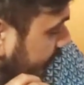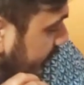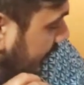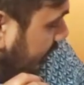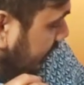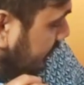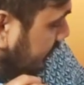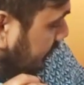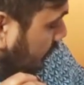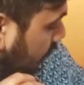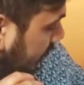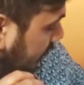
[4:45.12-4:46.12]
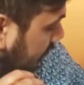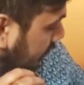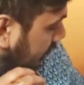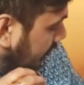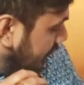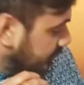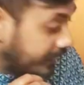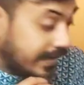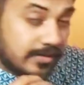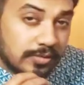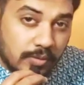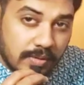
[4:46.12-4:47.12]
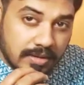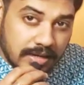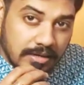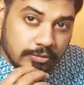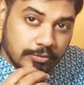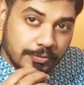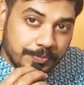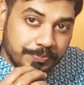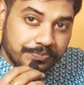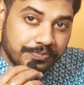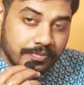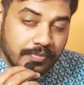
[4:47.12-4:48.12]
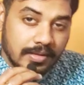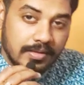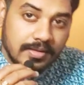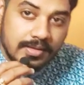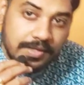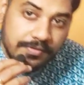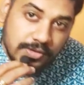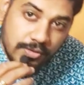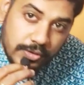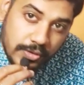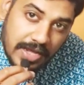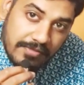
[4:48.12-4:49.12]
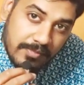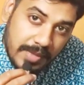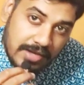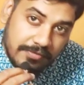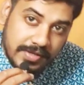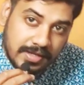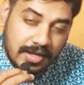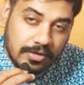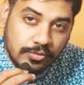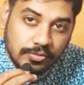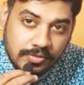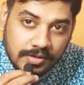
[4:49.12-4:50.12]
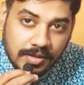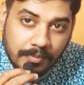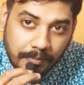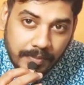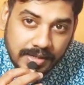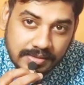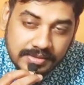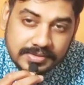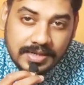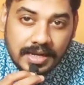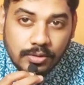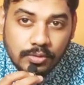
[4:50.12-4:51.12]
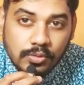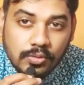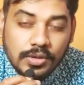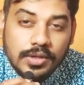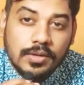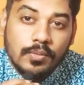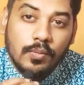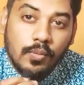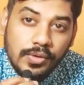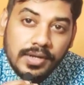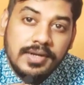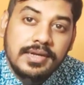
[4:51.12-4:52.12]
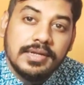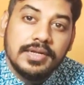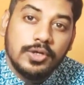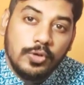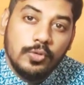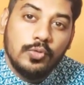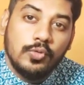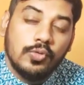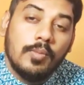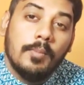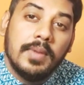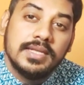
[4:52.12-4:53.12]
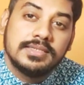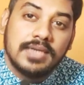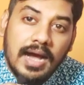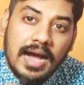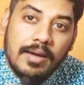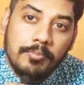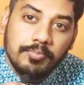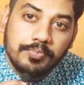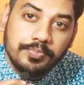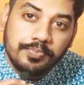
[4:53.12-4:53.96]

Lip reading: if Saturn is putting the 3rd aspect over Rahu, even though you have a malefic Rahu, but this Rahu wouldn't do much harm